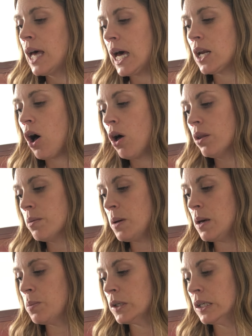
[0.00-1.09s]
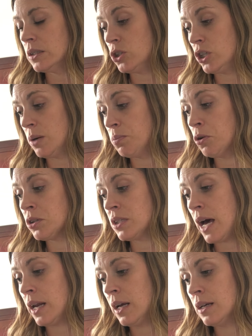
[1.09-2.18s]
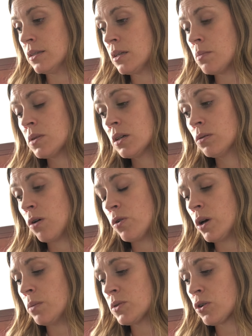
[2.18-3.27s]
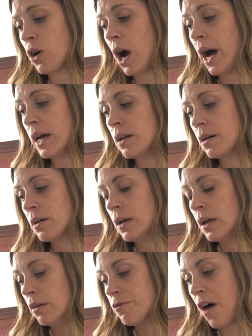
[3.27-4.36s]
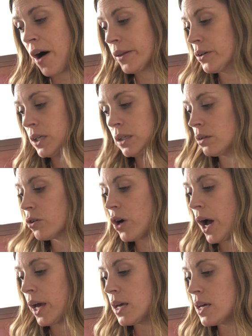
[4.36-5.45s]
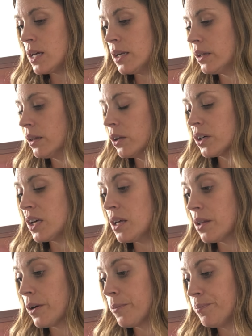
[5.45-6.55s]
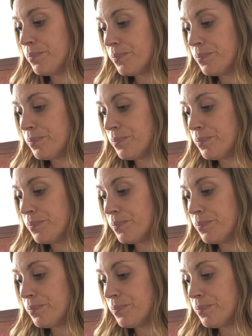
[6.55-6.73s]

And all the people on the ship looked at it, and some of the grown-ups cried. Father didn't cry. He didn't look either.